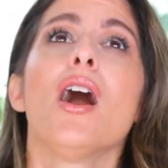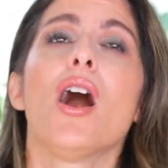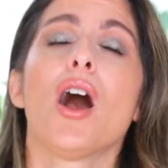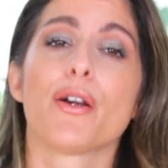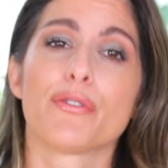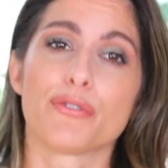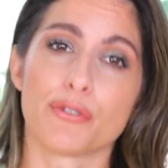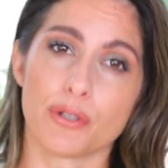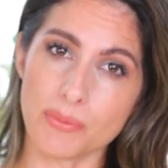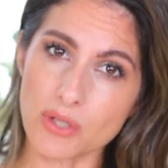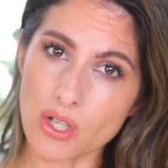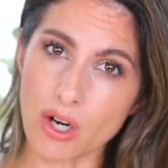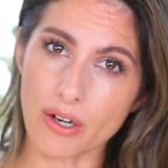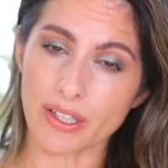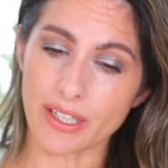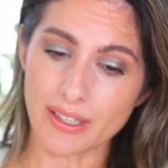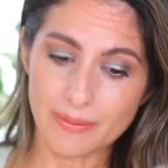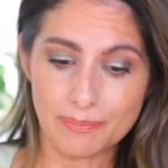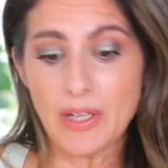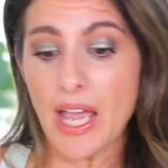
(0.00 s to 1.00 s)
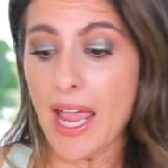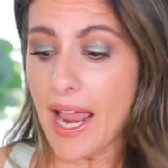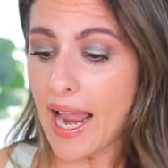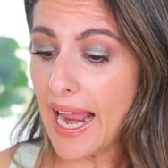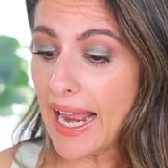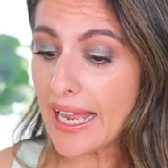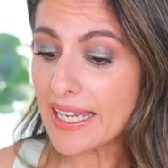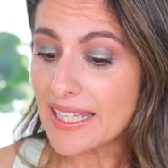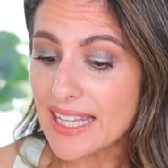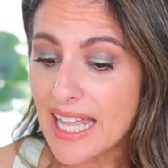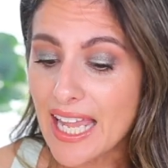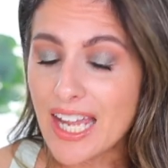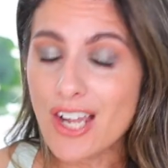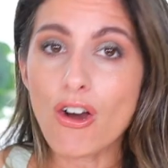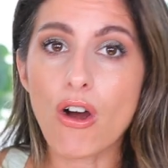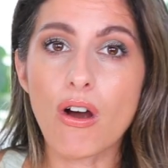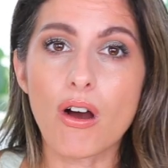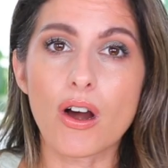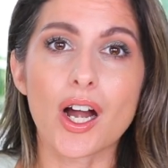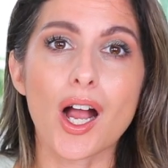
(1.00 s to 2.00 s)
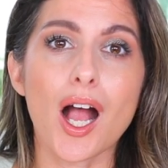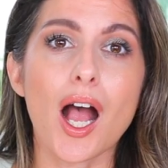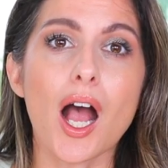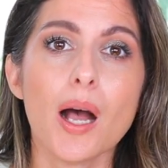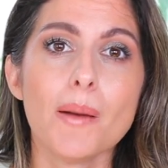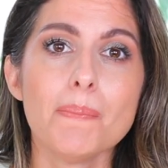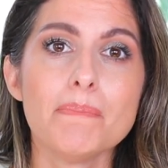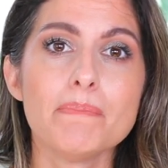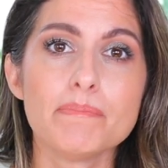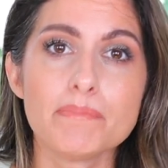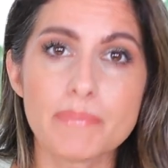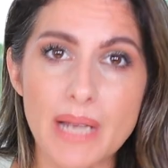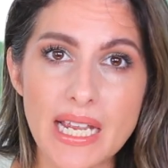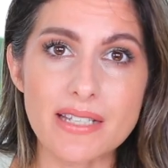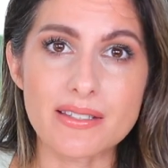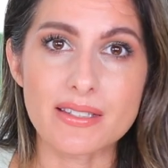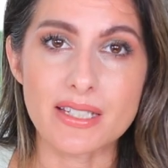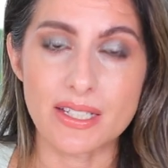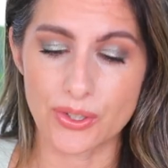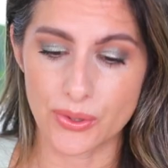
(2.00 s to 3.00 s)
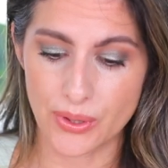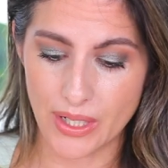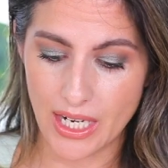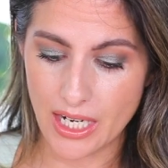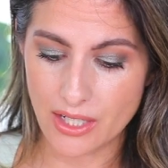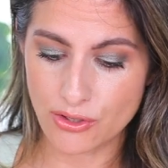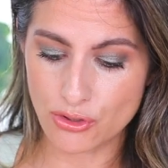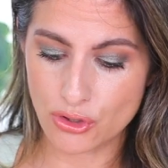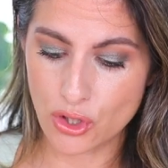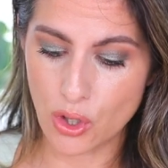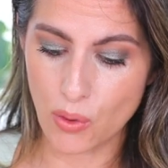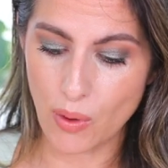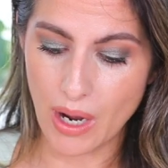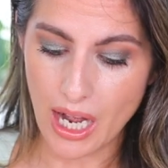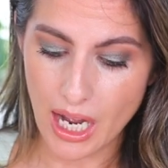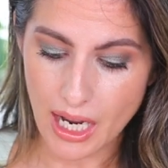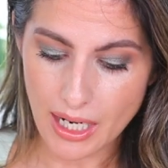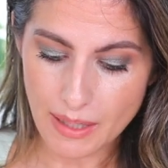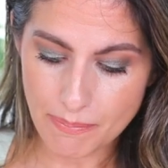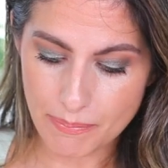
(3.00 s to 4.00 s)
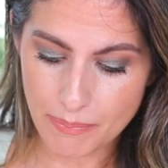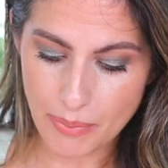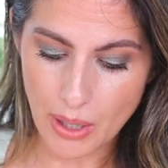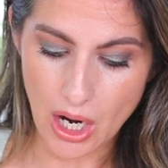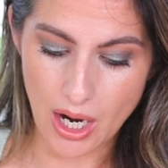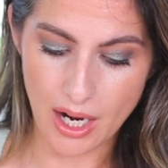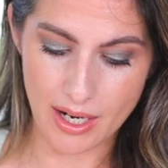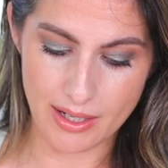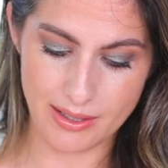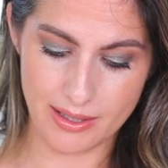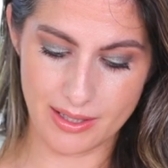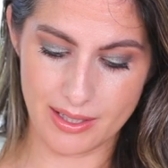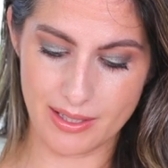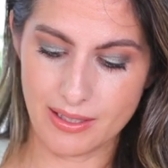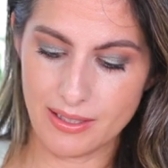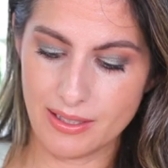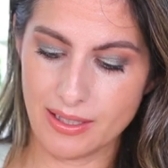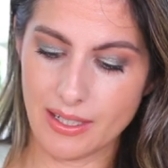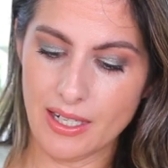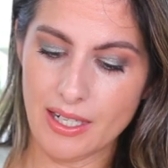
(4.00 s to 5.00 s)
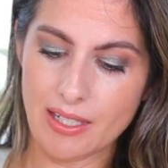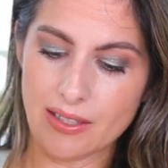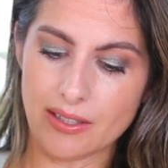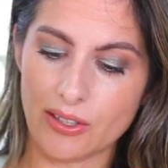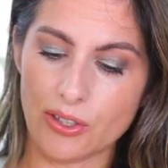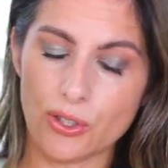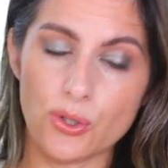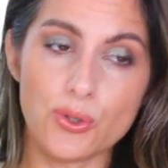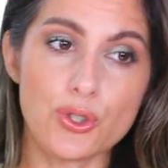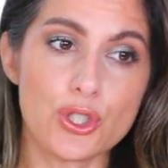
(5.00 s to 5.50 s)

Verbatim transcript: are from Target and they are amazing, okay? So I bought the little